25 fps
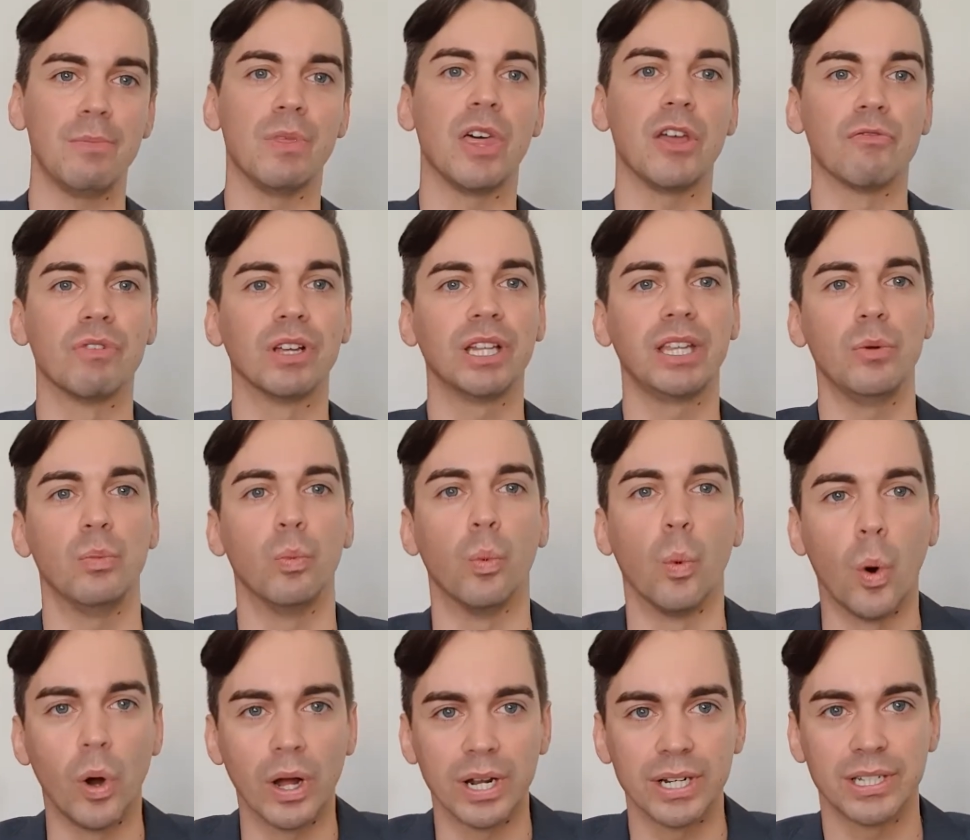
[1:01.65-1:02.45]
They really
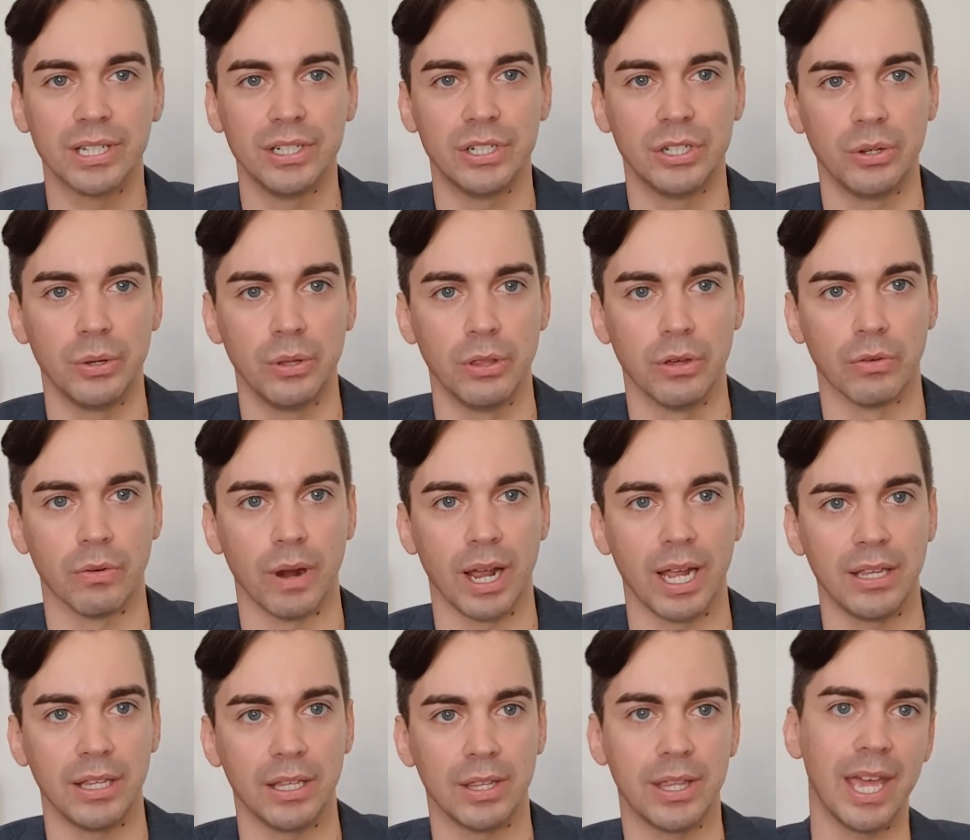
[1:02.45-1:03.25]
want to do the
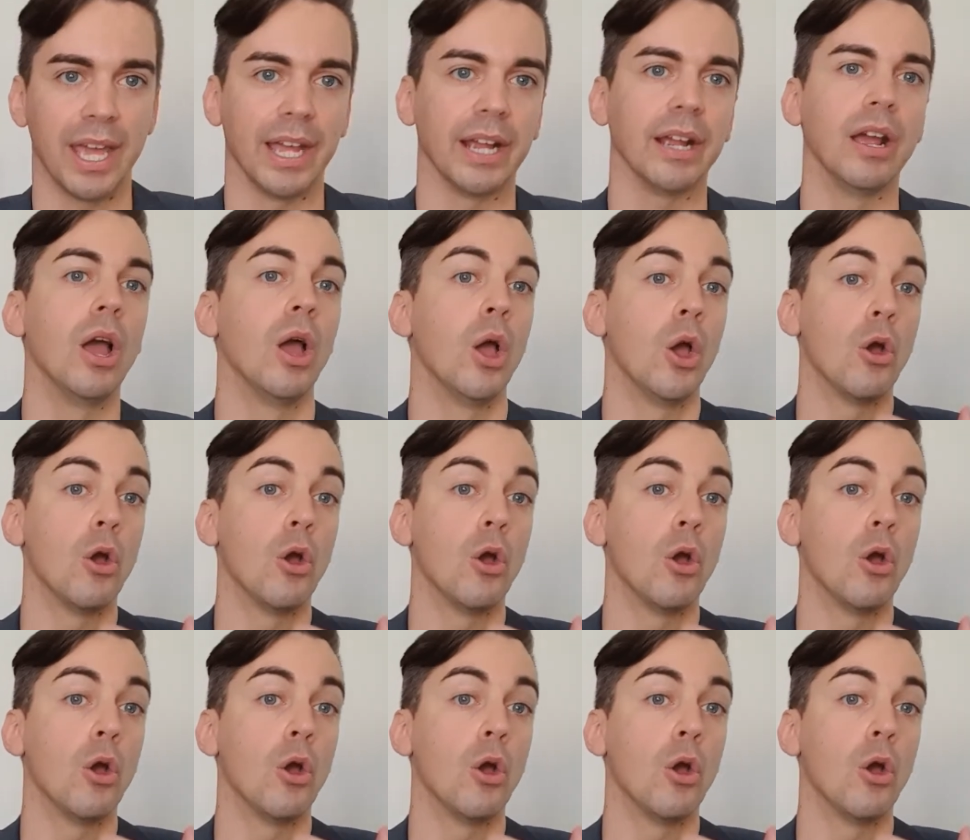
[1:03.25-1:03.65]
right thing,